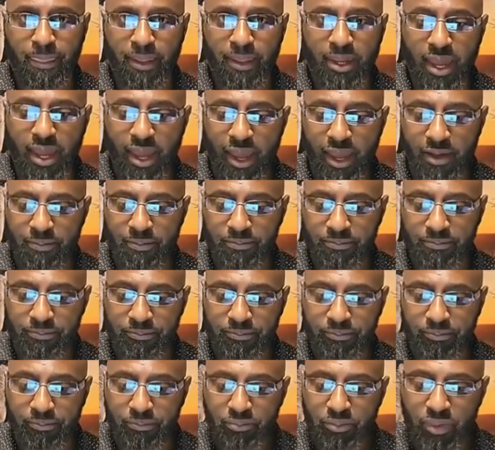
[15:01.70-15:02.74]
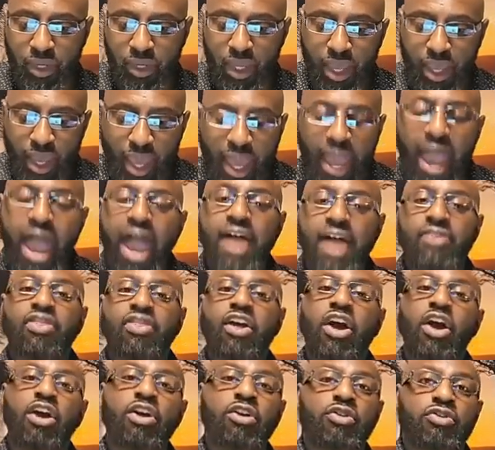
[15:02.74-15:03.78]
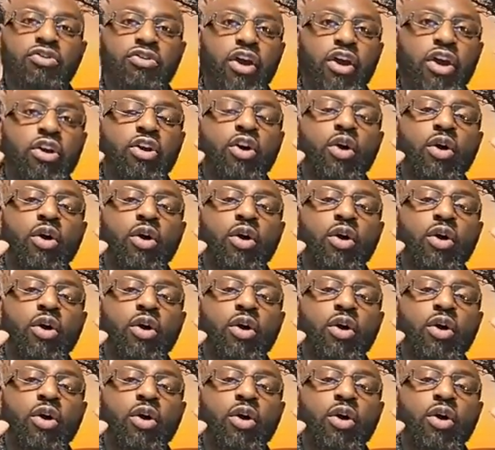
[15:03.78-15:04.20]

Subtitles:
Okay? And they're